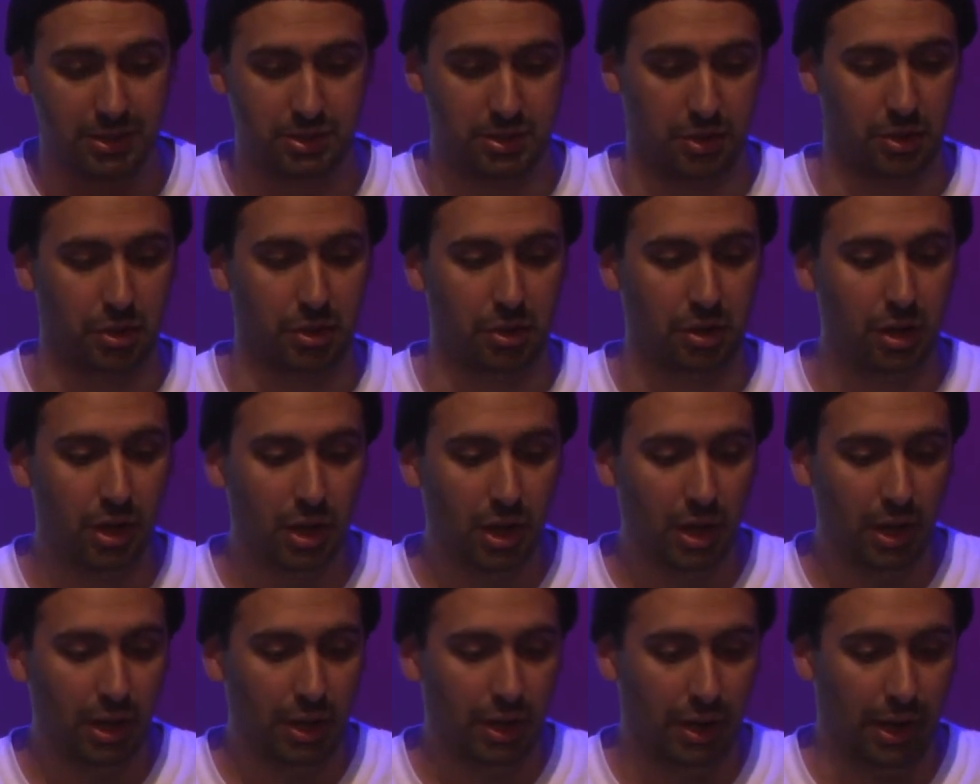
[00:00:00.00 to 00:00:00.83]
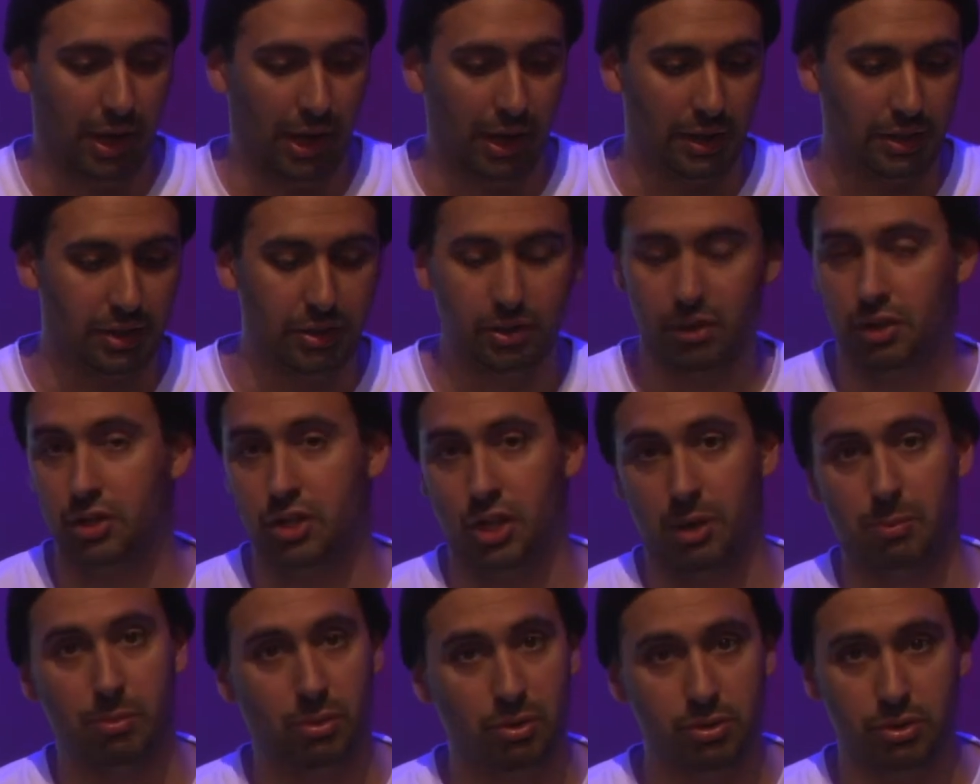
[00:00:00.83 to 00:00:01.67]
So you can
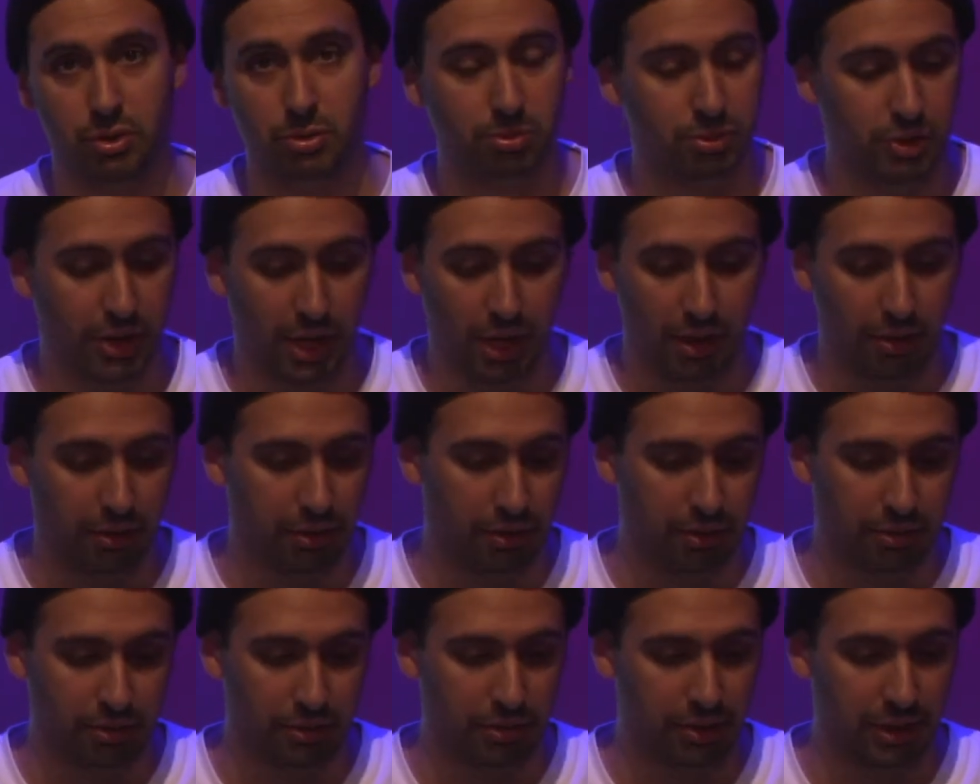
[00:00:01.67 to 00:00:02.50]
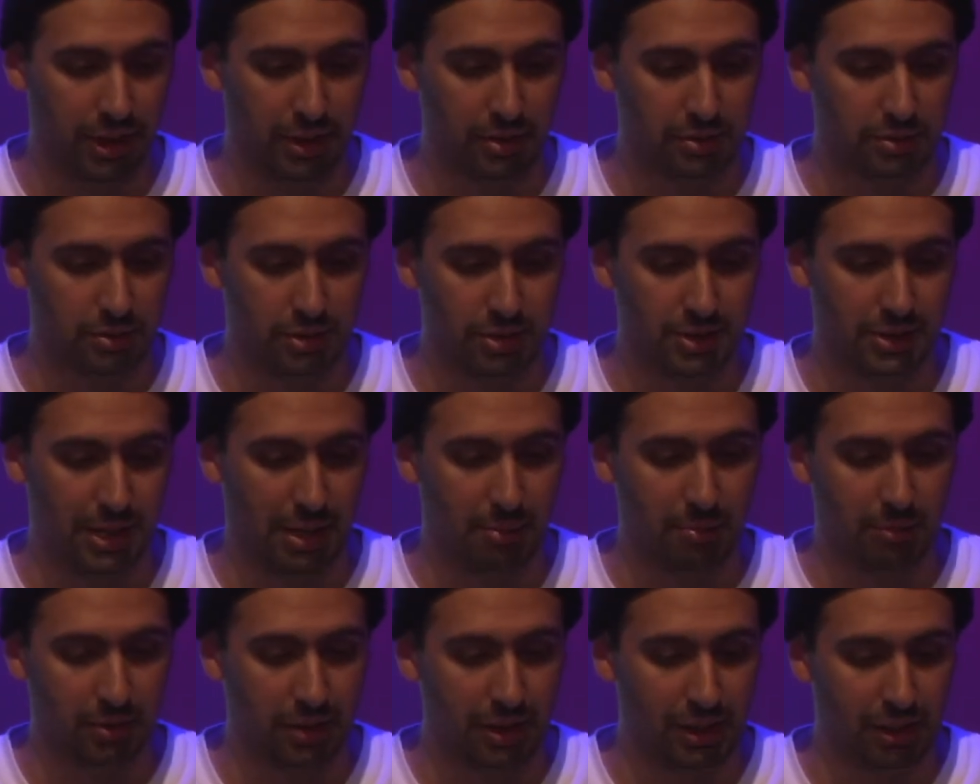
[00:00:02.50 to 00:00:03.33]
jump on Triple J Unearthed and do the
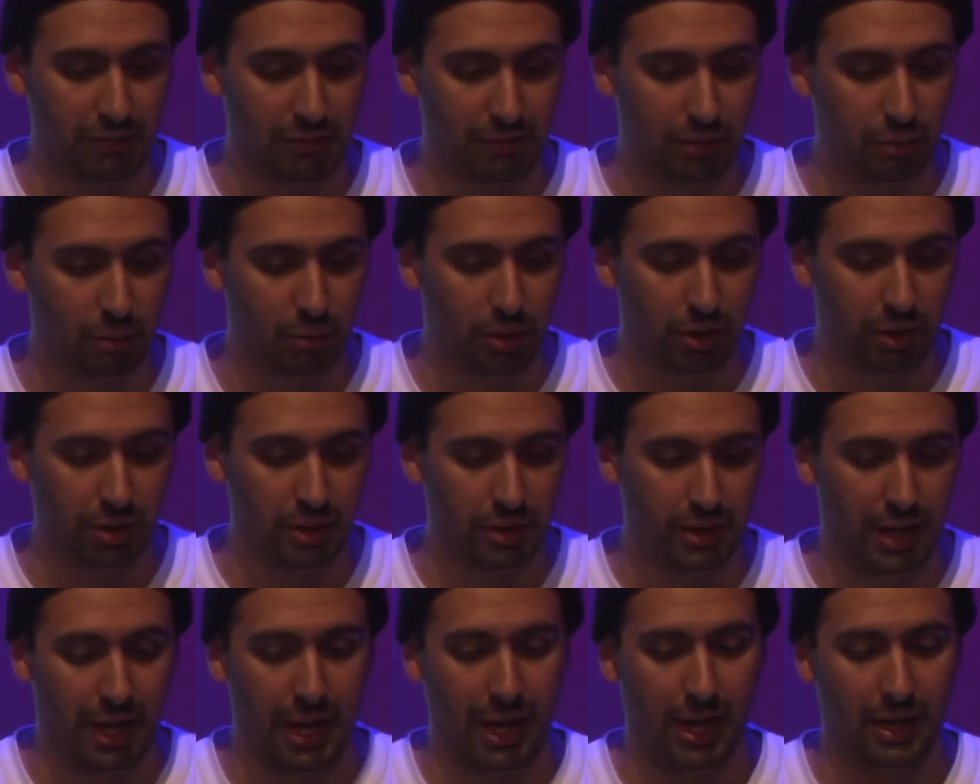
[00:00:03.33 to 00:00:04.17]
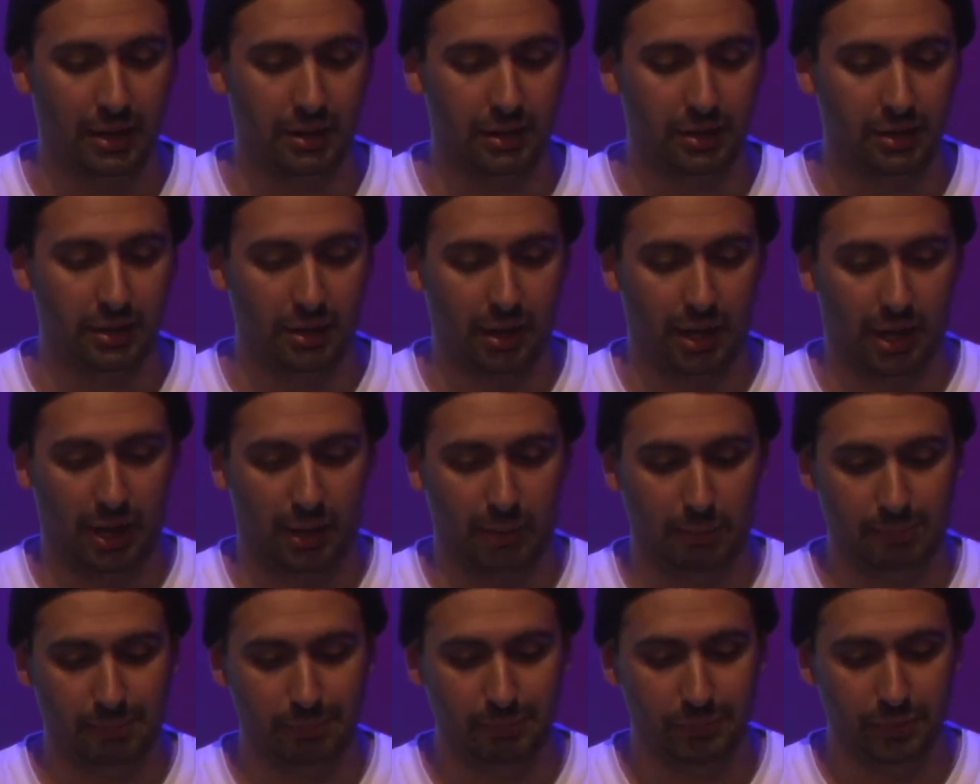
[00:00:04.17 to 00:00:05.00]
same thing if you wanted, and
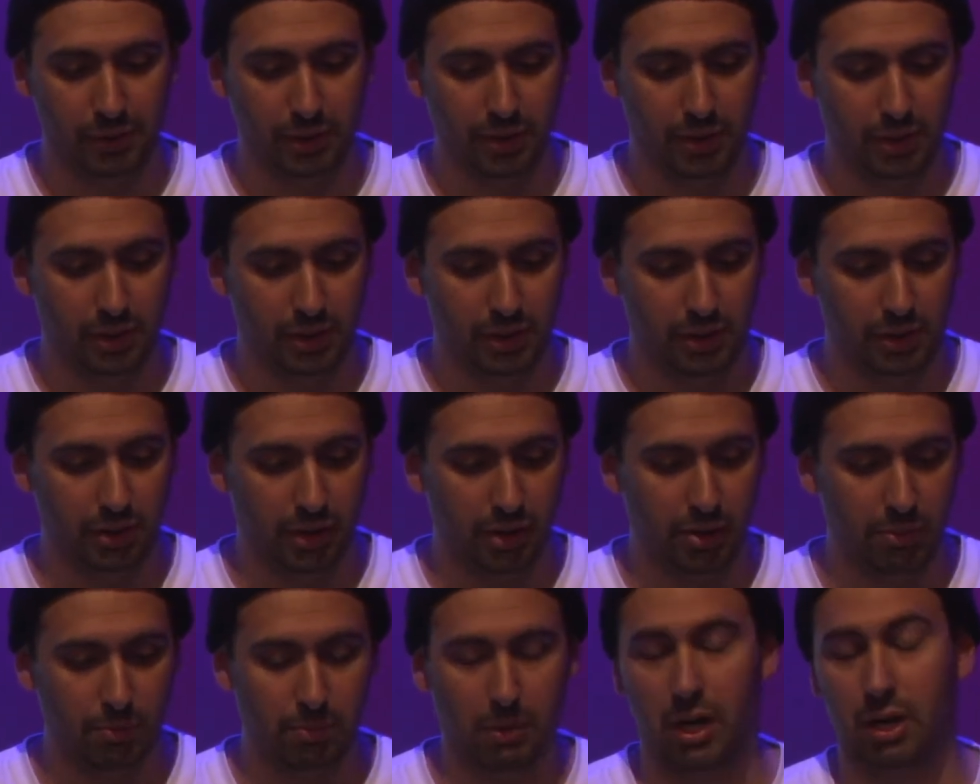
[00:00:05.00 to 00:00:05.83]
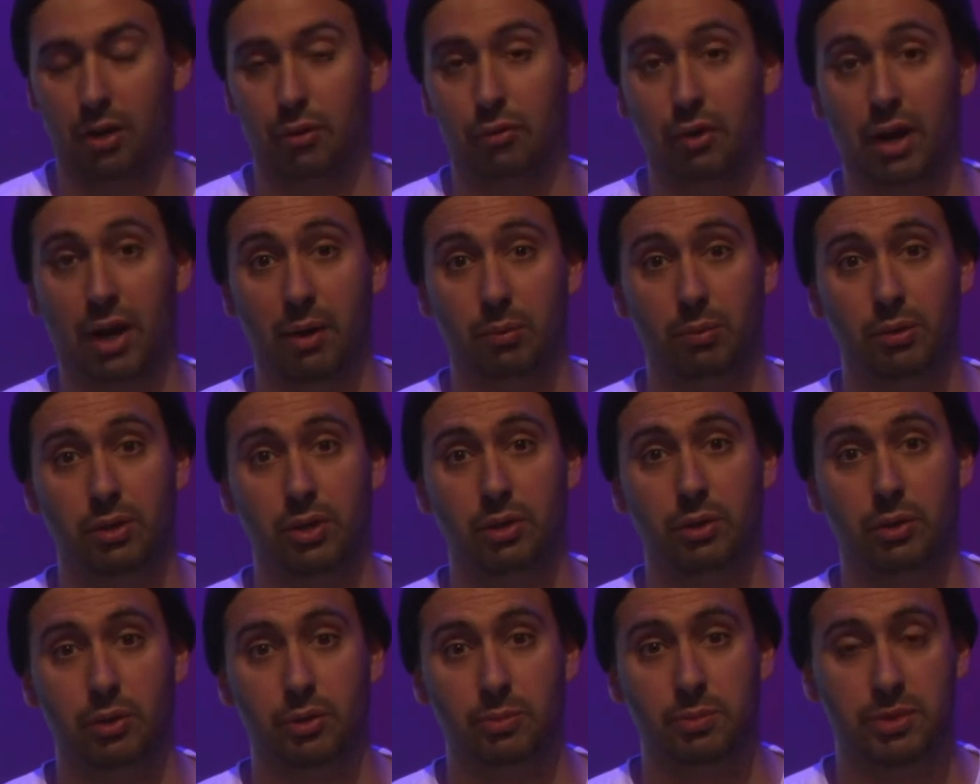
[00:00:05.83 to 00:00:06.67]
muck around with the
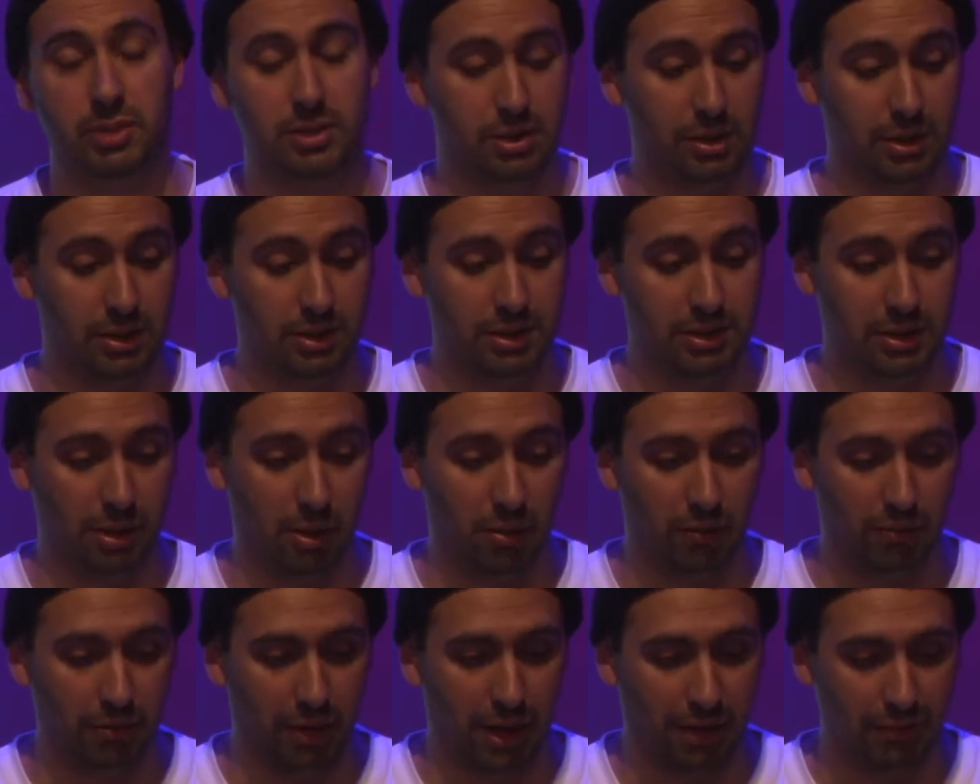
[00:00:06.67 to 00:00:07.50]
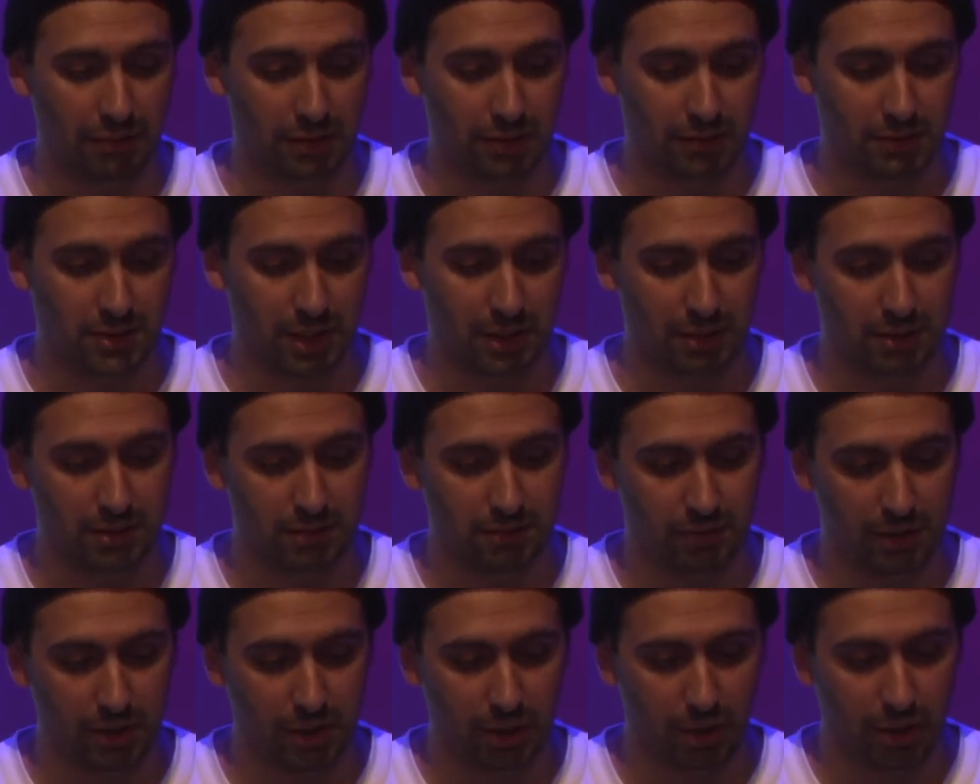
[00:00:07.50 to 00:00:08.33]
loops yourself after you've seen this
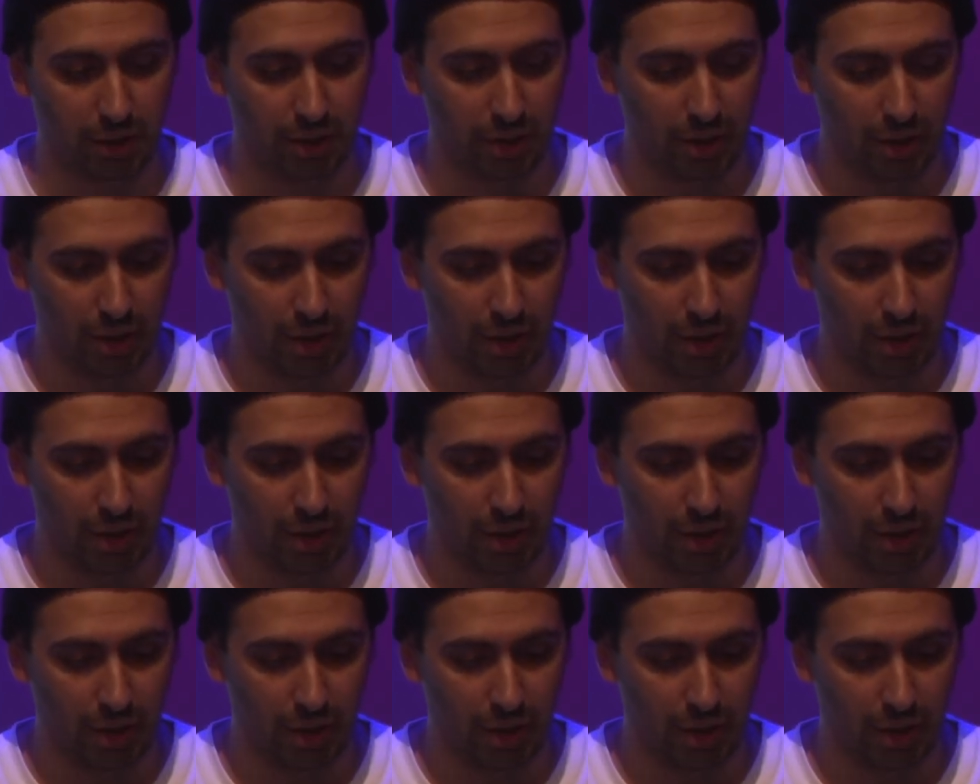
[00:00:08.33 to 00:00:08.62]
video.